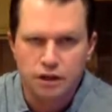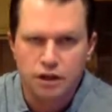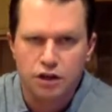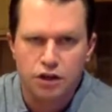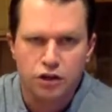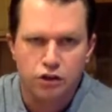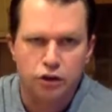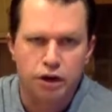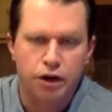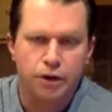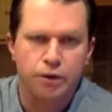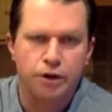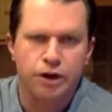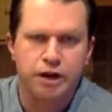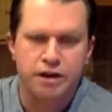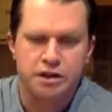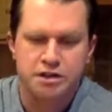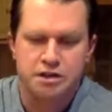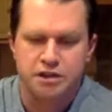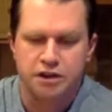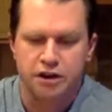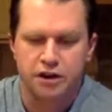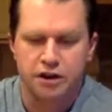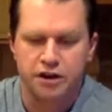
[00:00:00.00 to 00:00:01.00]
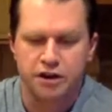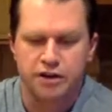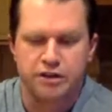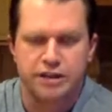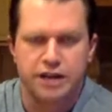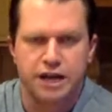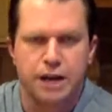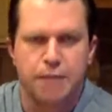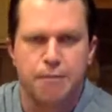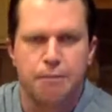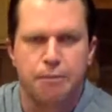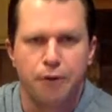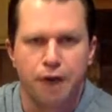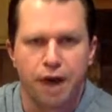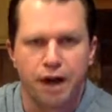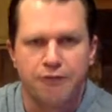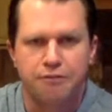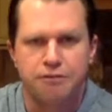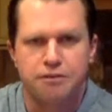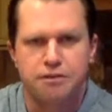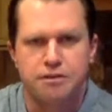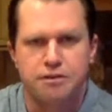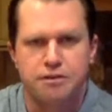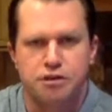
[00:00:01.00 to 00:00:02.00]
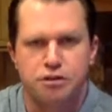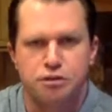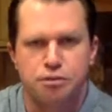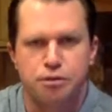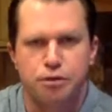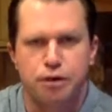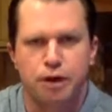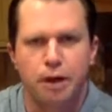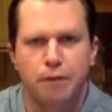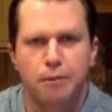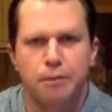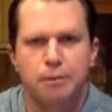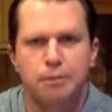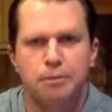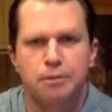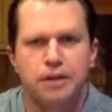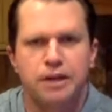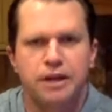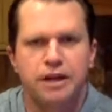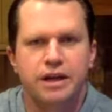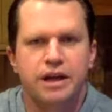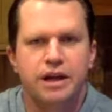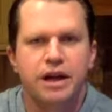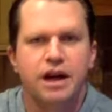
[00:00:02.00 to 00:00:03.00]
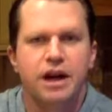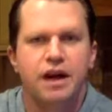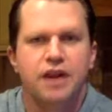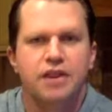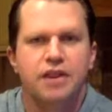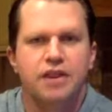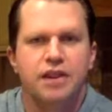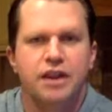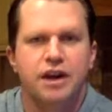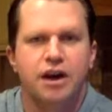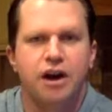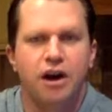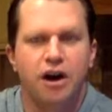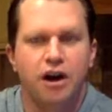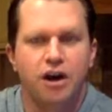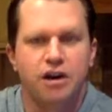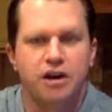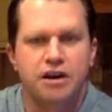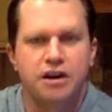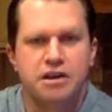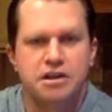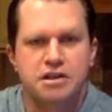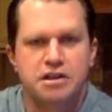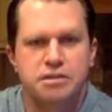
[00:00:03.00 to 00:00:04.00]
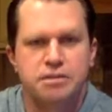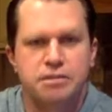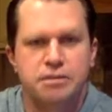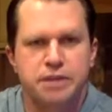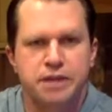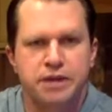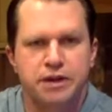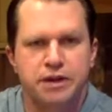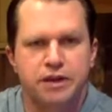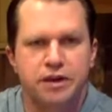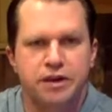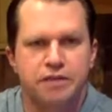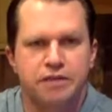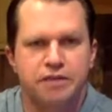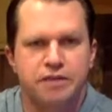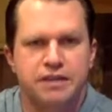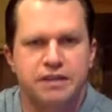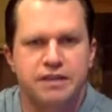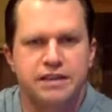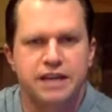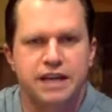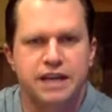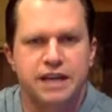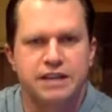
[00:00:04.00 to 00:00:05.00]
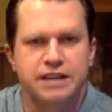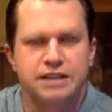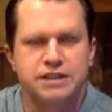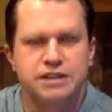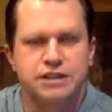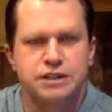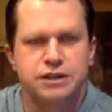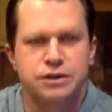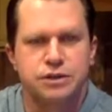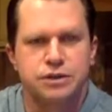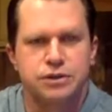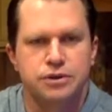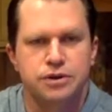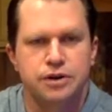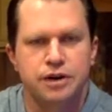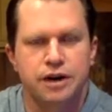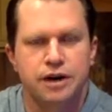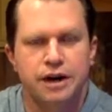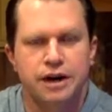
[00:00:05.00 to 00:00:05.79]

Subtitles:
great way to start your day. Breakfast is probably the hardest meal of the day to